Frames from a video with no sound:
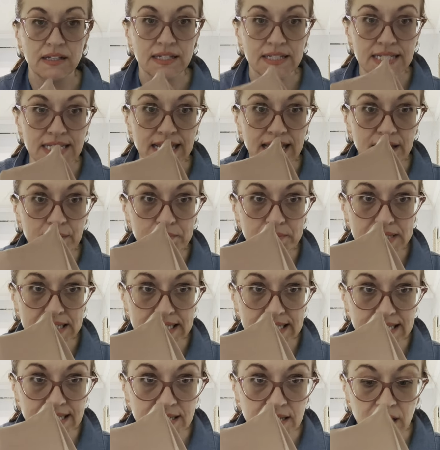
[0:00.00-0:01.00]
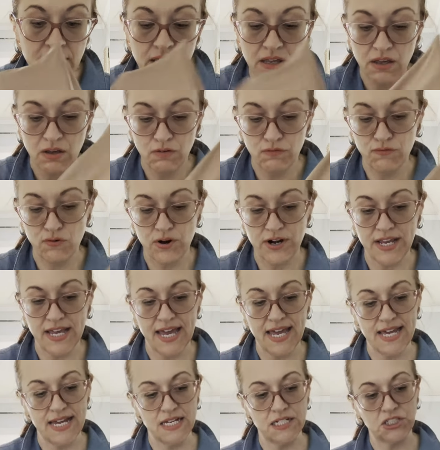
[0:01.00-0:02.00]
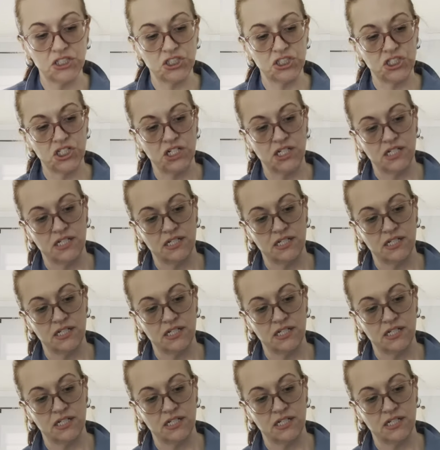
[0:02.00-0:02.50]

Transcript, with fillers: Skims, 40H,